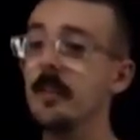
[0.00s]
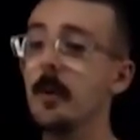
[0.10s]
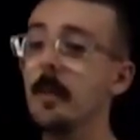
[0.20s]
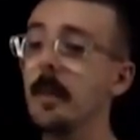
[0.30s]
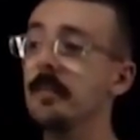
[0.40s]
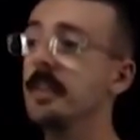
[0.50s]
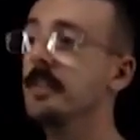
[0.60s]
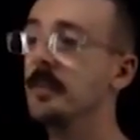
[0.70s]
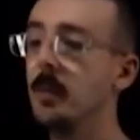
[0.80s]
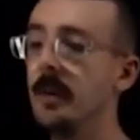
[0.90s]
So
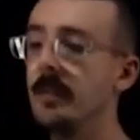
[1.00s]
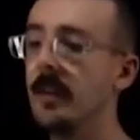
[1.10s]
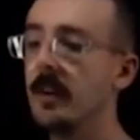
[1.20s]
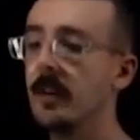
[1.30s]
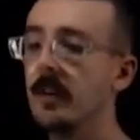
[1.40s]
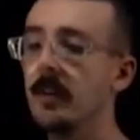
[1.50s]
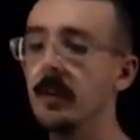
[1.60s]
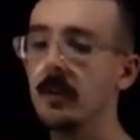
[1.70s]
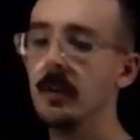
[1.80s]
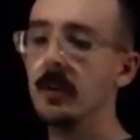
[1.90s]
this is one of our
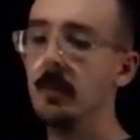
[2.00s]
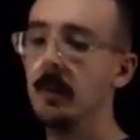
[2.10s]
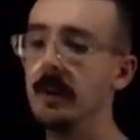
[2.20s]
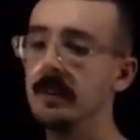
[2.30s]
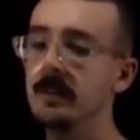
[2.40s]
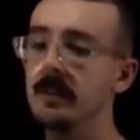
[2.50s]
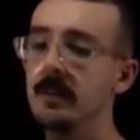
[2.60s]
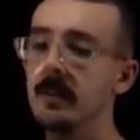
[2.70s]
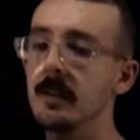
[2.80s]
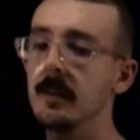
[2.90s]
critical
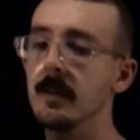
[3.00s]
points?